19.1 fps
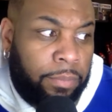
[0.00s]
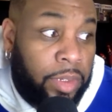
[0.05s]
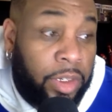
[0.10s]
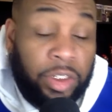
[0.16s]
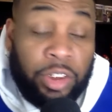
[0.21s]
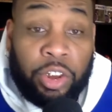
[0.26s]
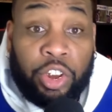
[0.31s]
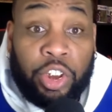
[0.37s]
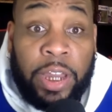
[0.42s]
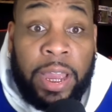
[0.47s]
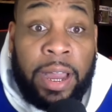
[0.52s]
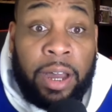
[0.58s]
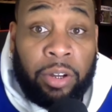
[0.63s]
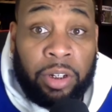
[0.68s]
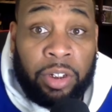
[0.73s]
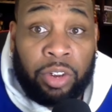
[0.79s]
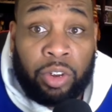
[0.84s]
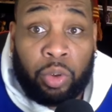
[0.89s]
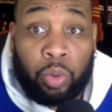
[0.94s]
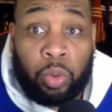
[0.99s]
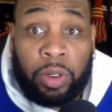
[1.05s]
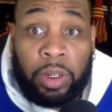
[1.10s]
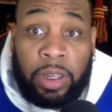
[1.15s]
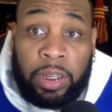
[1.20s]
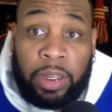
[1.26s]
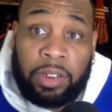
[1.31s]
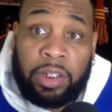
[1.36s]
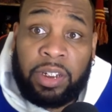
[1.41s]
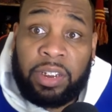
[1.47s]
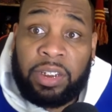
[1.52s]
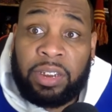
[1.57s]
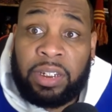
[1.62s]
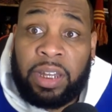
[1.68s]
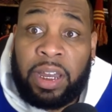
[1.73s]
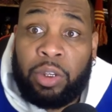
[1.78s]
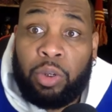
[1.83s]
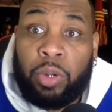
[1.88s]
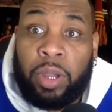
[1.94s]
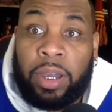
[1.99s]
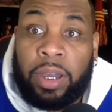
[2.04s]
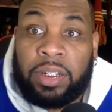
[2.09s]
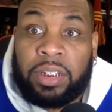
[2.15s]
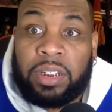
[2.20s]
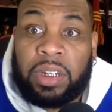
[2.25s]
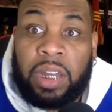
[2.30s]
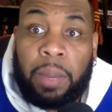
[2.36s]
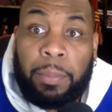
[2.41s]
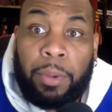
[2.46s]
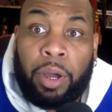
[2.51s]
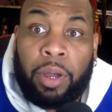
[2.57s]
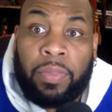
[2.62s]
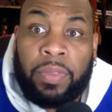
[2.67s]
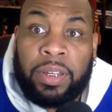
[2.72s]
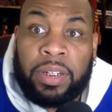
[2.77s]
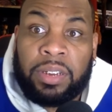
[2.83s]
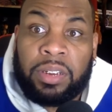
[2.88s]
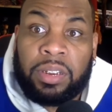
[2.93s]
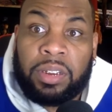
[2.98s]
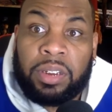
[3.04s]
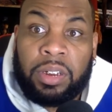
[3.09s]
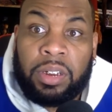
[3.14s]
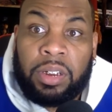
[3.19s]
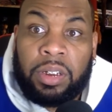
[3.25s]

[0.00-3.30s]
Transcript: there's a child into it, and this is how you kind of stop all this